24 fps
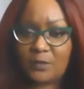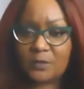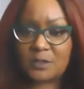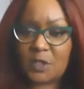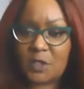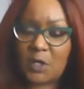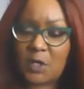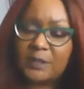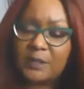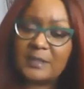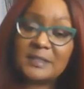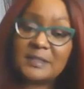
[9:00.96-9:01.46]
or
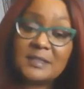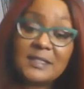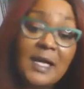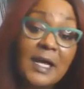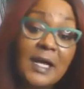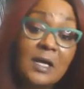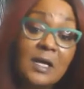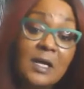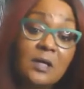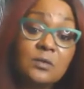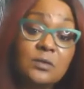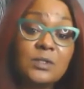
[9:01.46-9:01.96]
talking
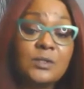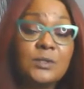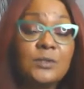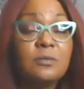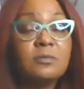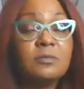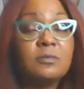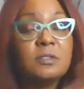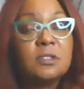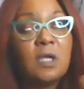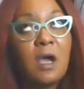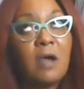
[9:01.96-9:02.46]
down to. It
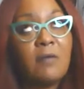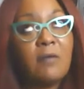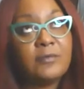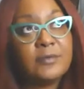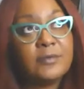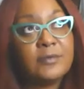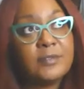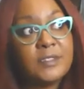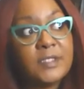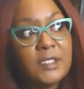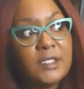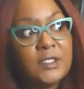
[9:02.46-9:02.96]
was
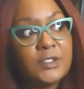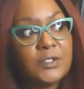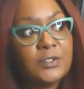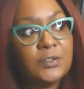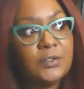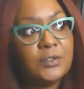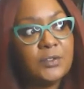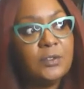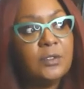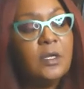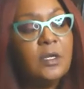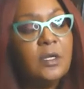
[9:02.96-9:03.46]

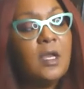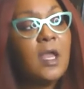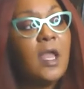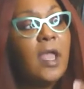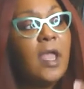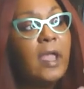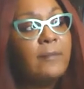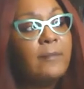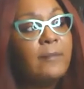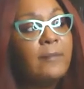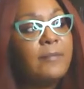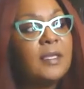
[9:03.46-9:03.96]
conversational
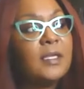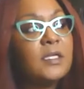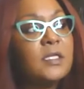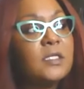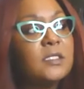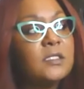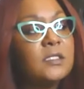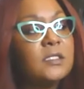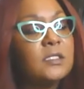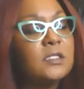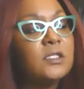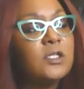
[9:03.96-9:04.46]

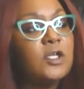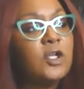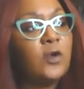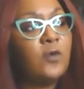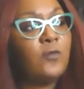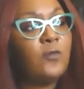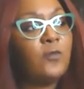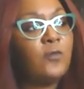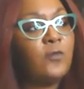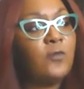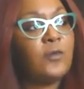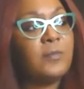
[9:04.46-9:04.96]
because, you know,
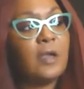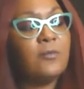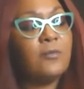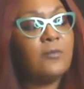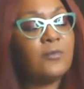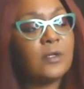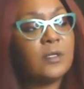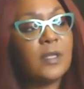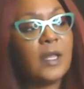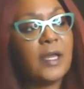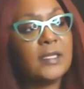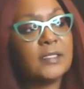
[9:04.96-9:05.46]
for me, I
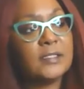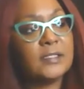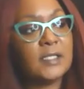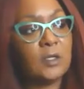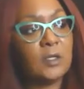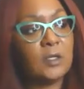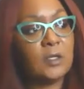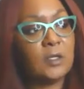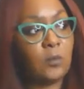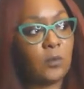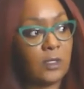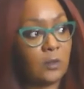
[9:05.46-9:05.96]
realized
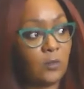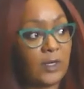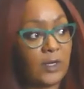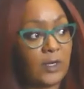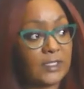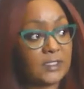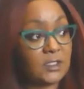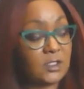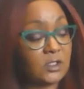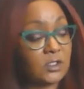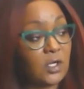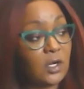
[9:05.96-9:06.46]
like when, when
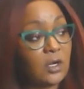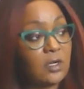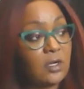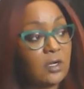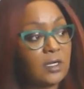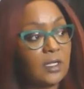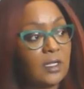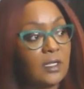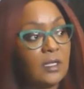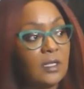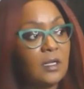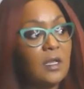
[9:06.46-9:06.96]
I
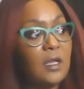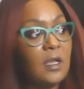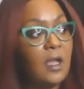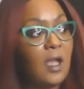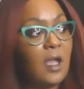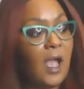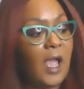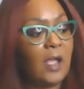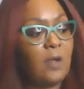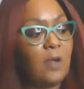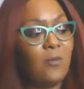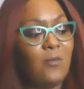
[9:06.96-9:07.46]
started,
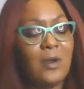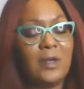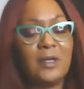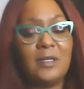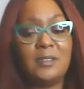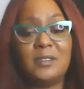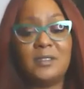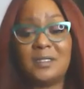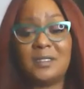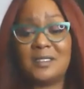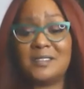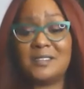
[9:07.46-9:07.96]
I
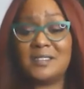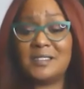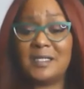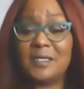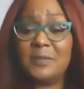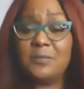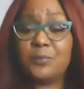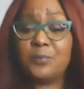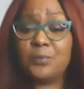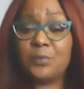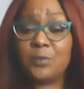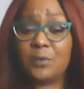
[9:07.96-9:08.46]
wanted the
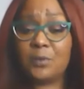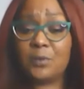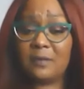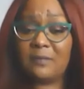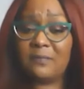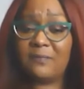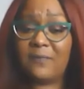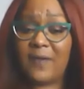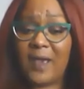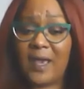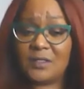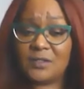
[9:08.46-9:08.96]
contemporary
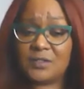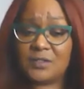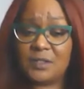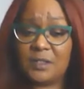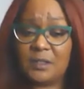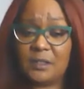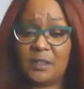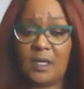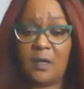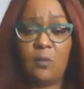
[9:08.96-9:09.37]
fashion.